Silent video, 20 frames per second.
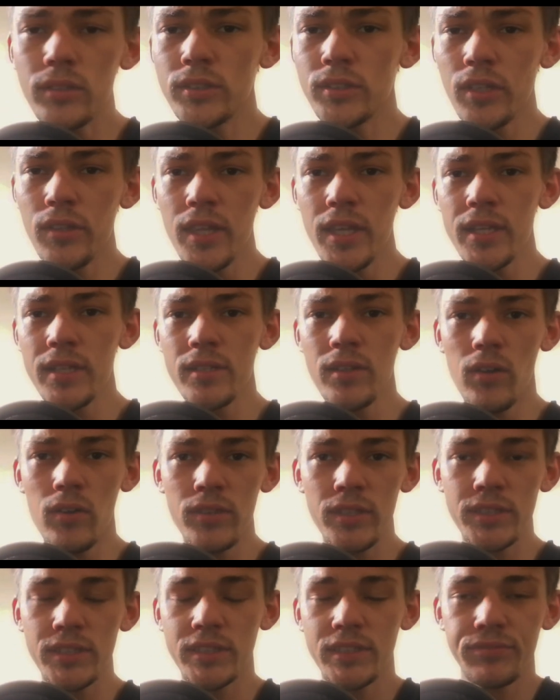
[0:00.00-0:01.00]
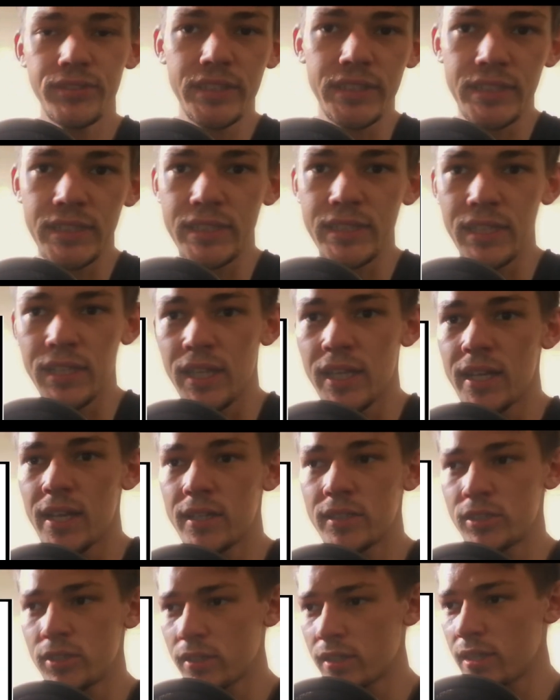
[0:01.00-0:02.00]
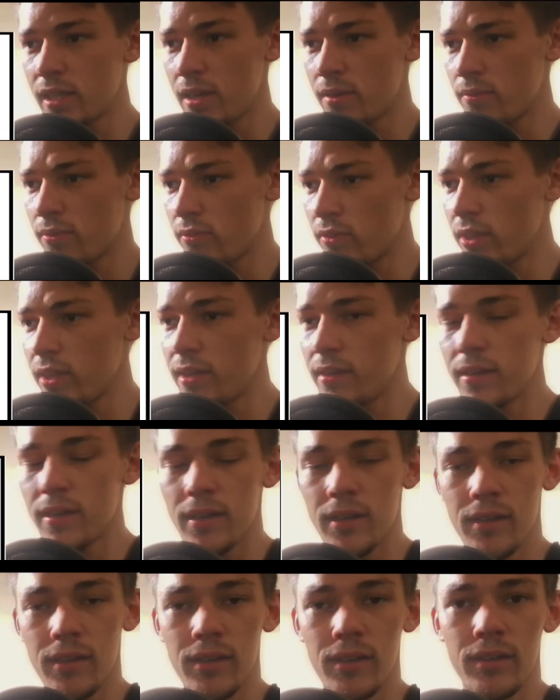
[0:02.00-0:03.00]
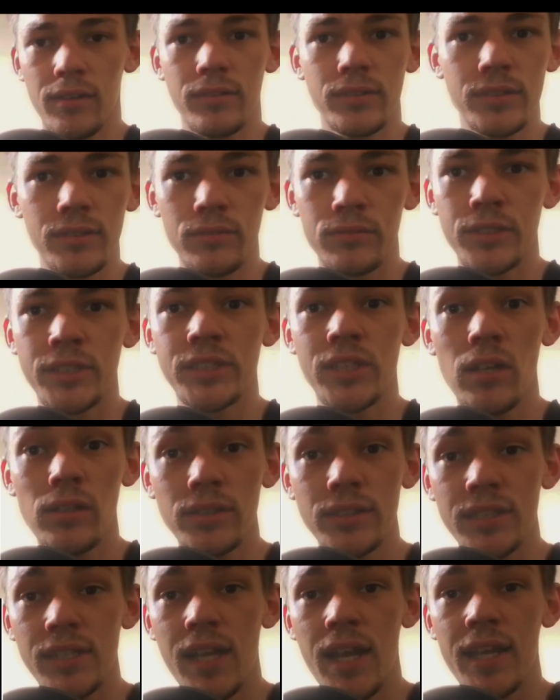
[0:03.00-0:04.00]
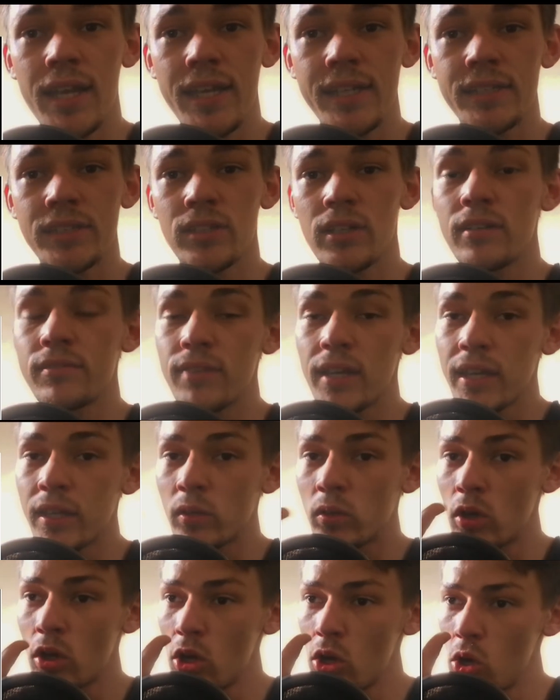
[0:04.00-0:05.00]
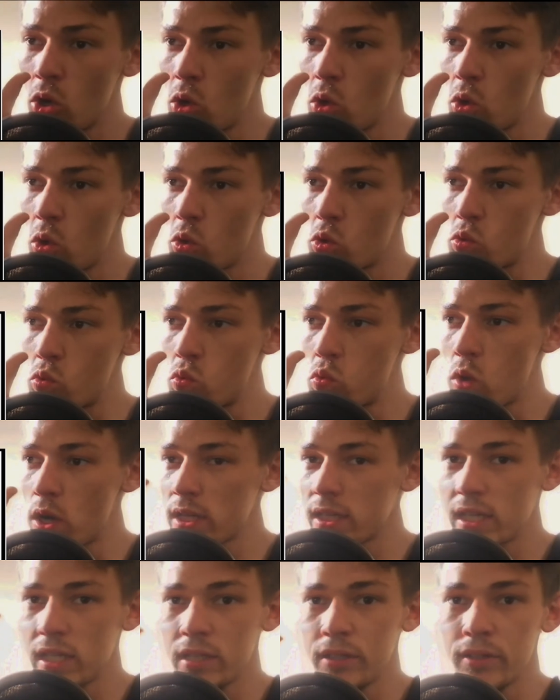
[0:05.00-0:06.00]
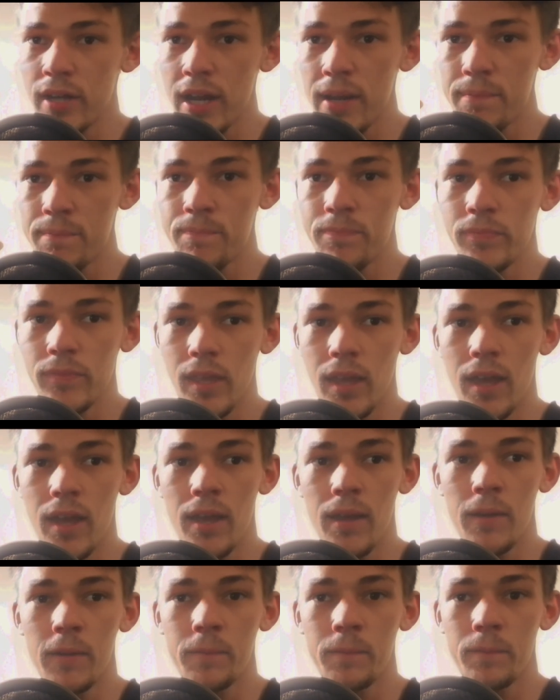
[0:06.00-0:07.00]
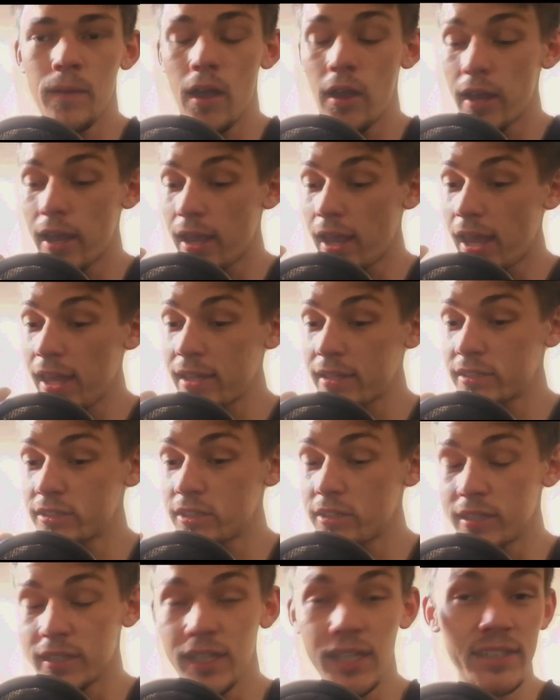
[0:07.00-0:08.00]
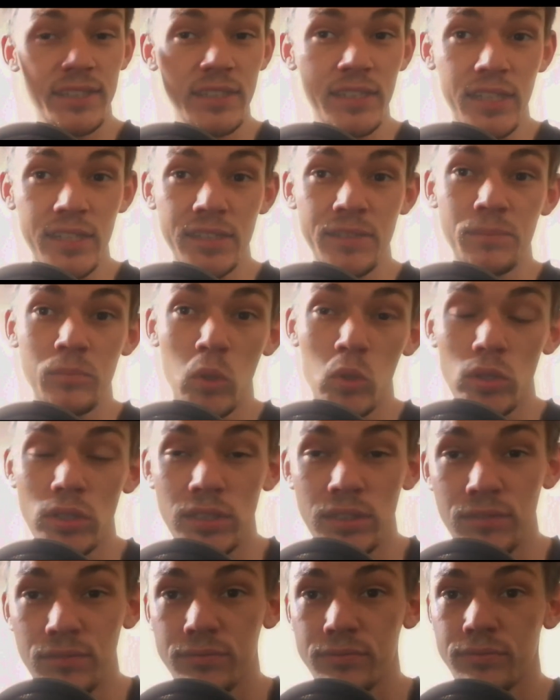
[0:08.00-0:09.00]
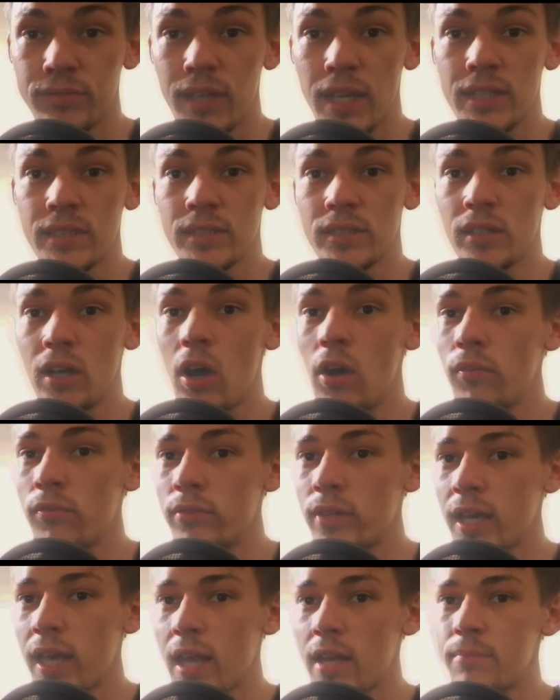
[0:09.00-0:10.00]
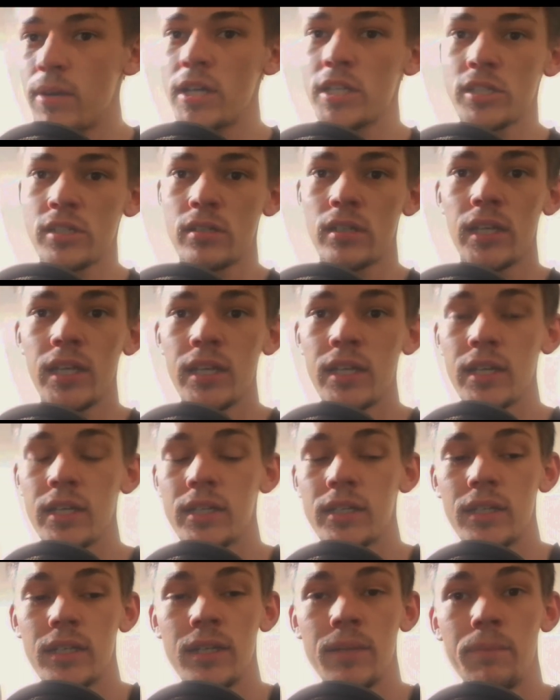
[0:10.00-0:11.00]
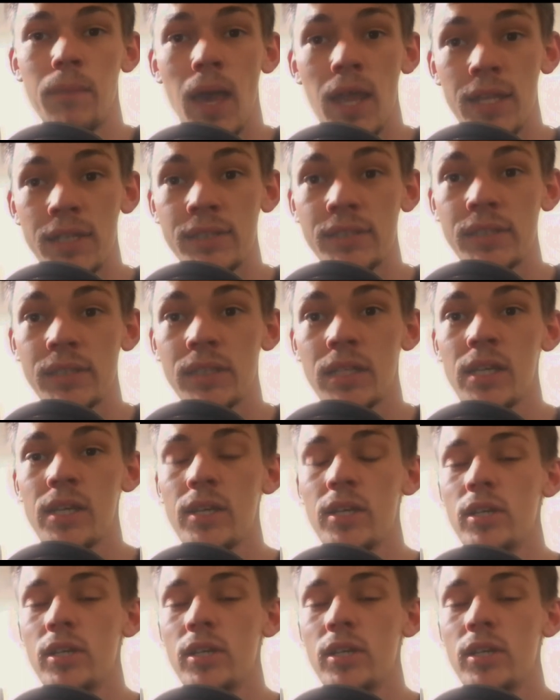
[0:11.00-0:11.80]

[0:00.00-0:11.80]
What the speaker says: so then on the certificate, then I jot down the results that I get. So if I get 1 kilogram, okay, and sorry, here's another important factor of the calibration in a balance.